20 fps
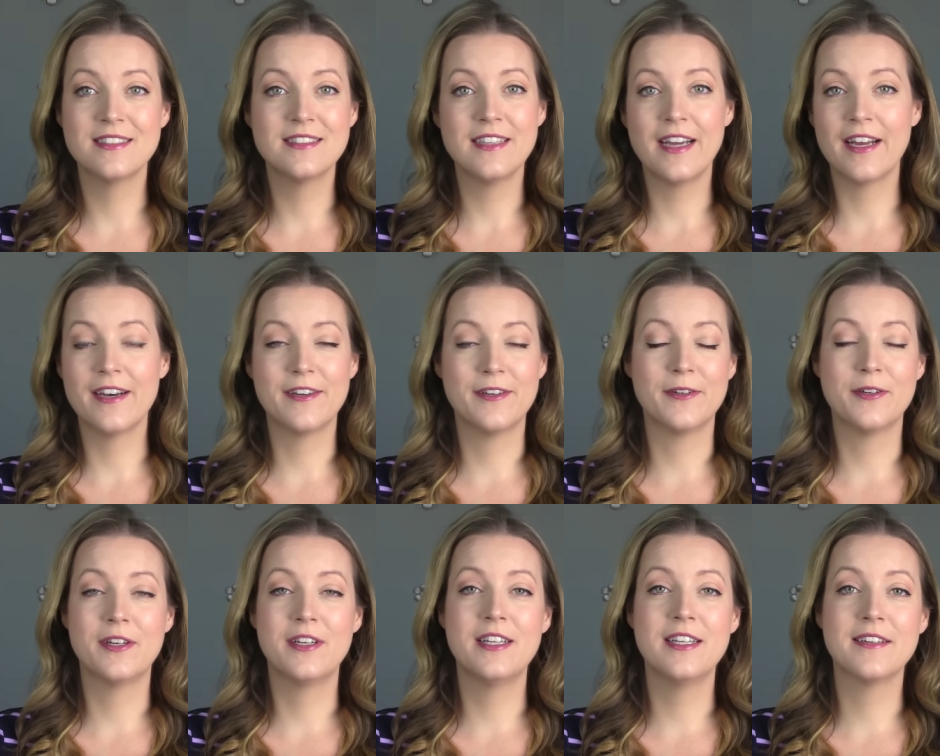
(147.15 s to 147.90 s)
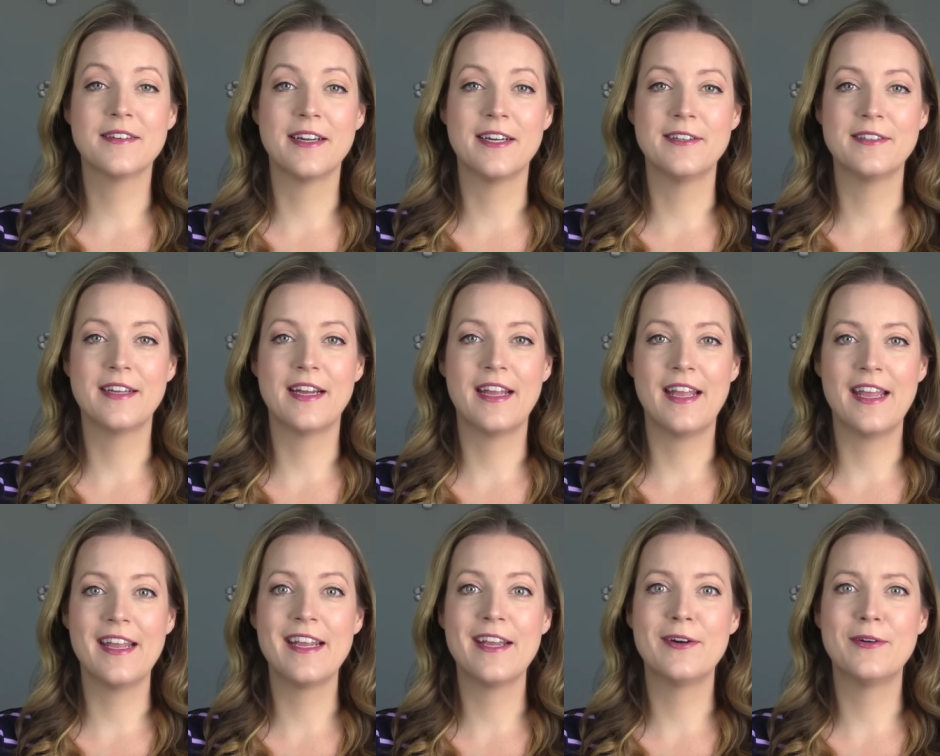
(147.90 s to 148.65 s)
I don't know, clear out. I
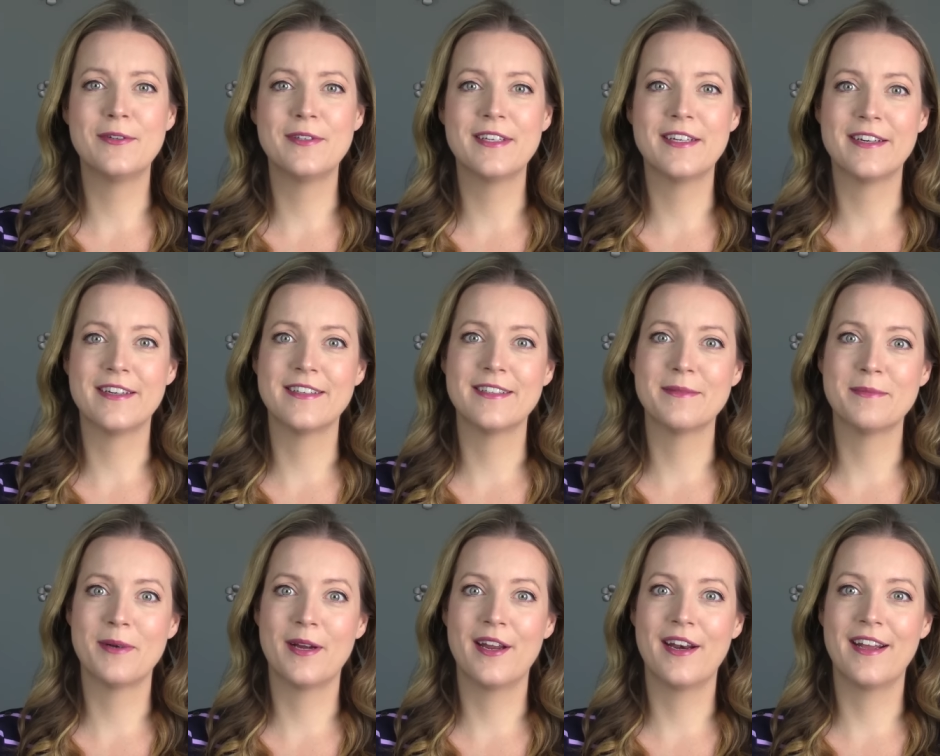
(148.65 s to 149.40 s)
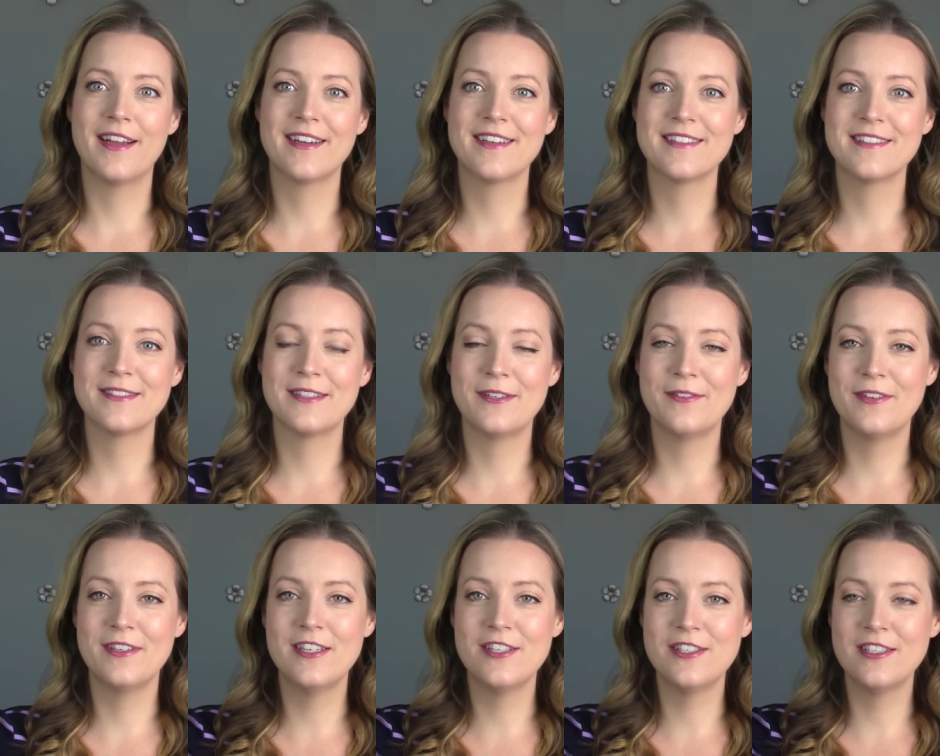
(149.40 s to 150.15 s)
hate holding on to products. So I
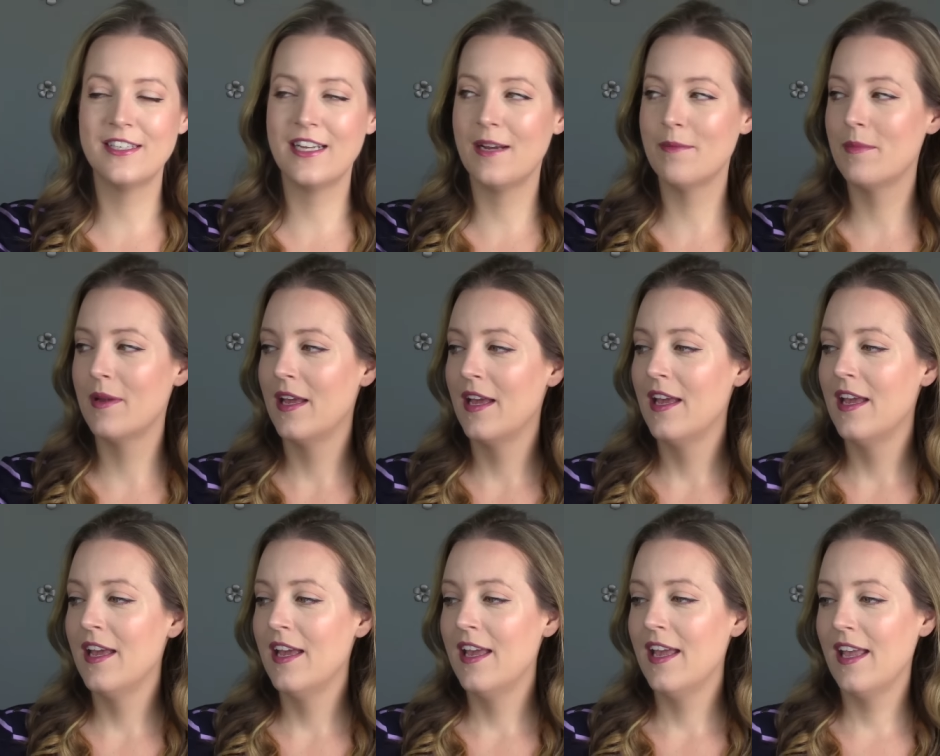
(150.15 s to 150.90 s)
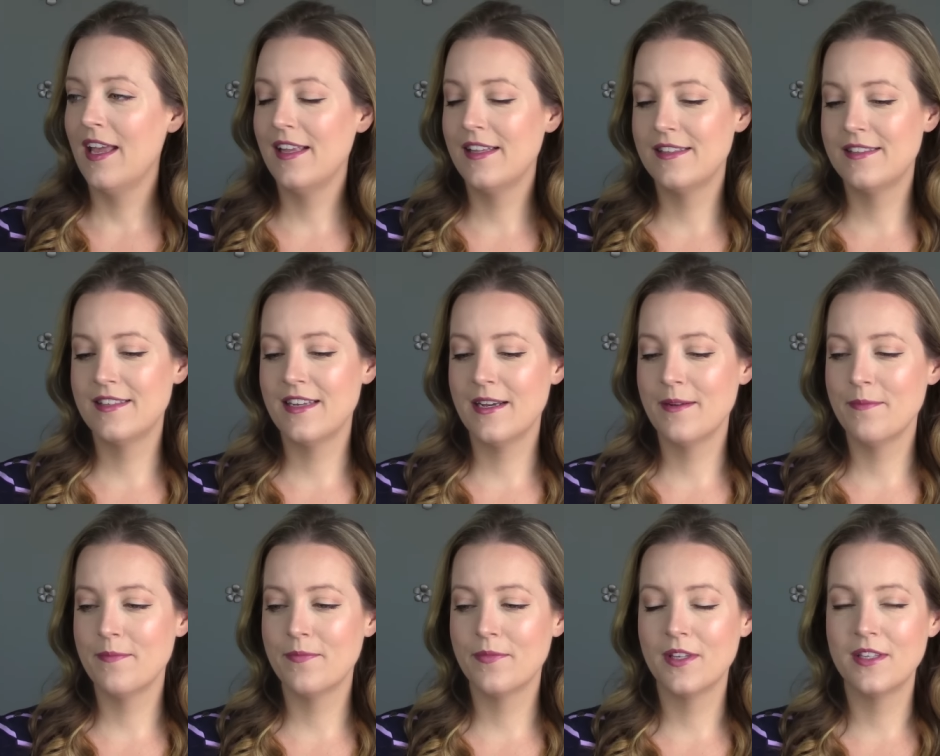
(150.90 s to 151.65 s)
finished it up. It's
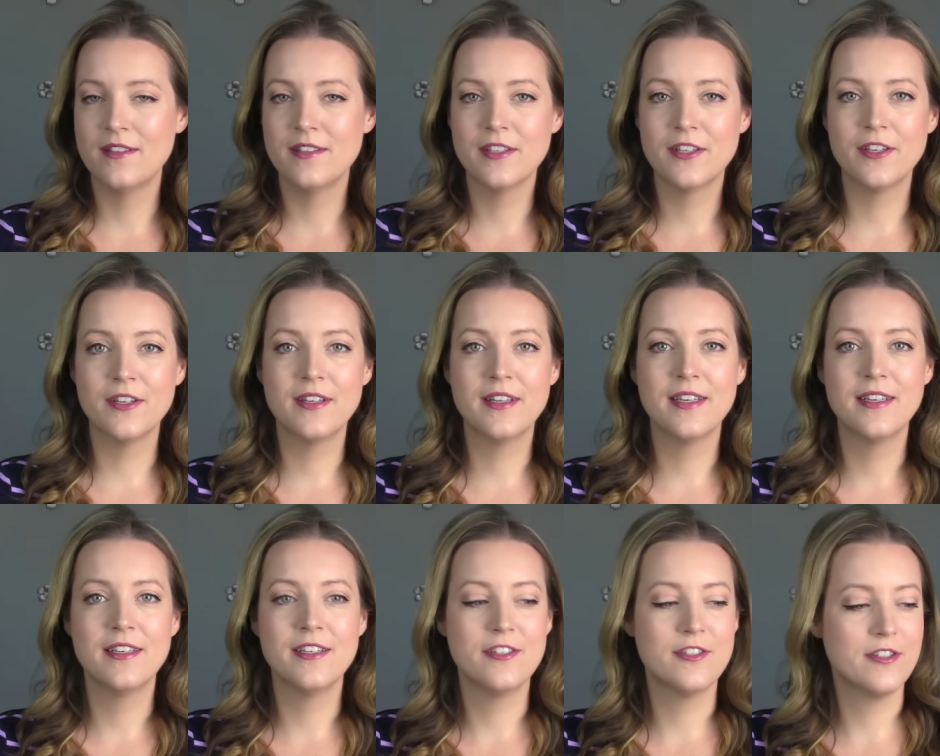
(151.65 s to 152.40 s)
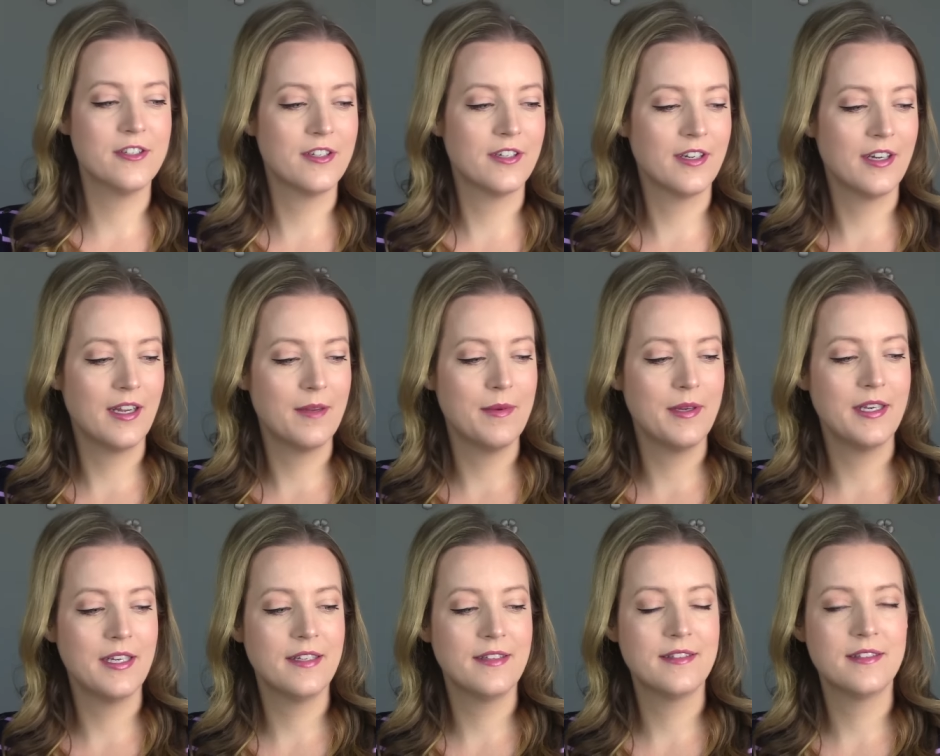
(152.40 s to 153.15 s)
um it's a good conditioner. I
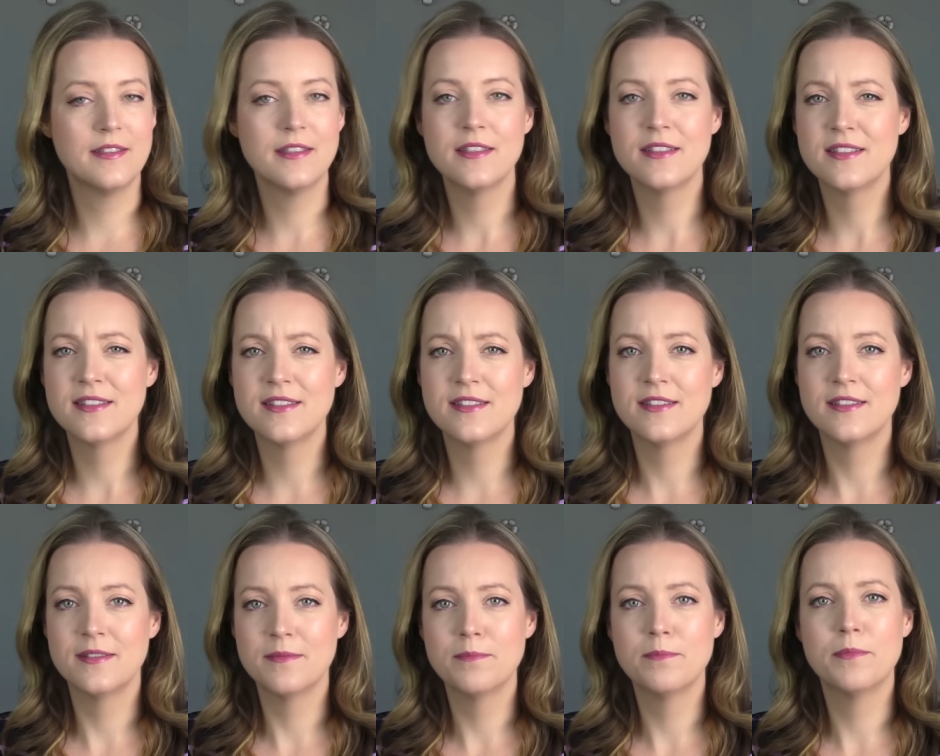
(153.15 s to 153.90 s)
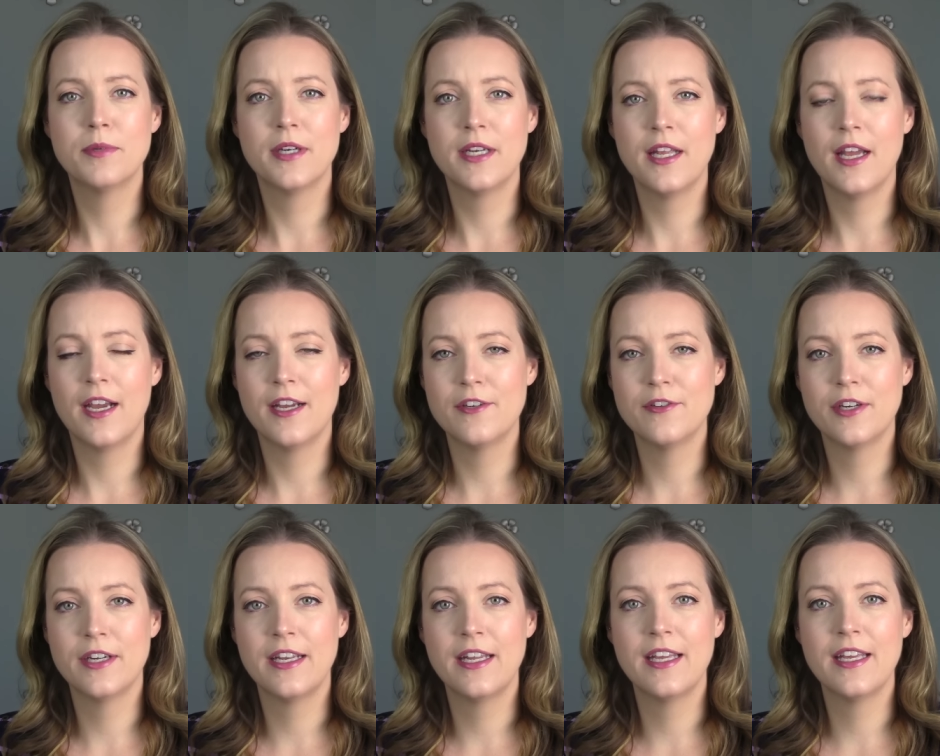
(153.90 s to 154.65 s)
mean it's it's pretty
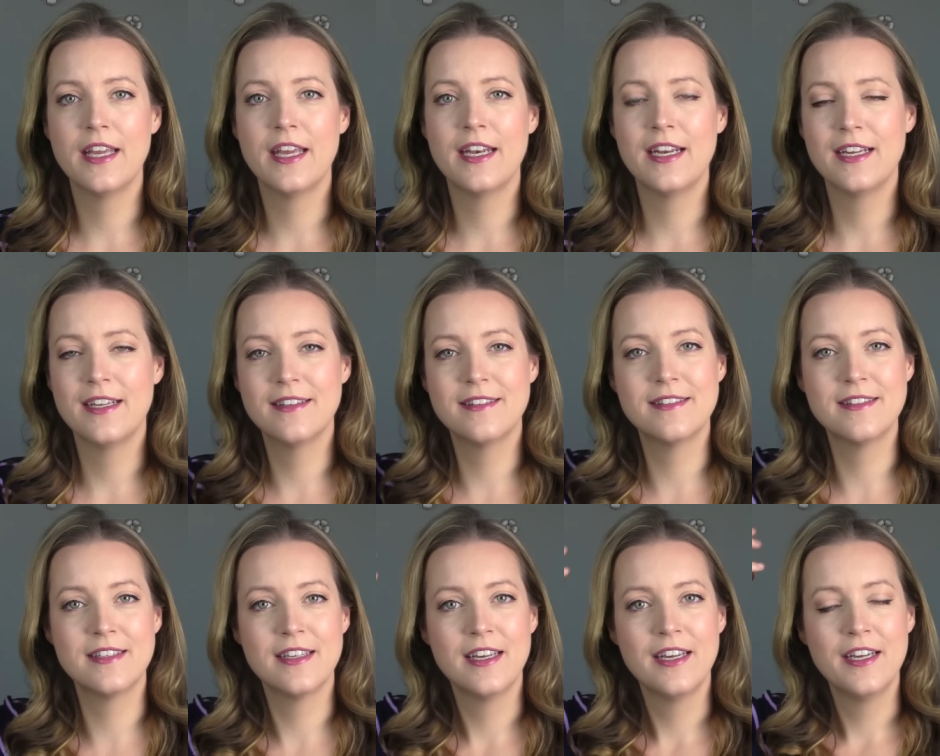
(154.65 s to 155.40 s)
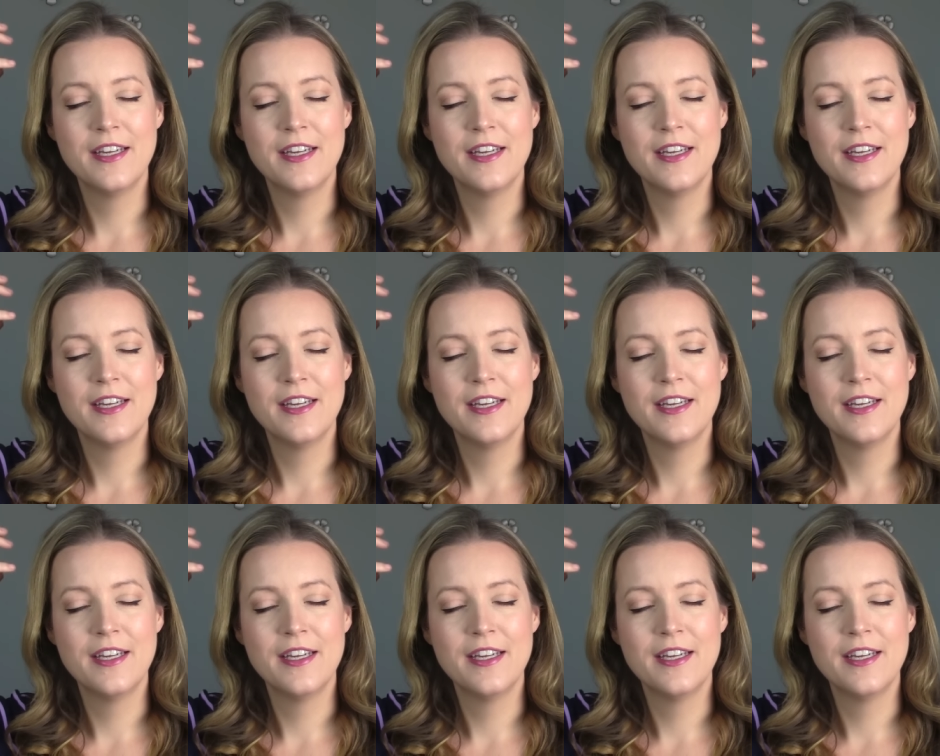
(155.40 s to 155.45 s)
hydrating and it's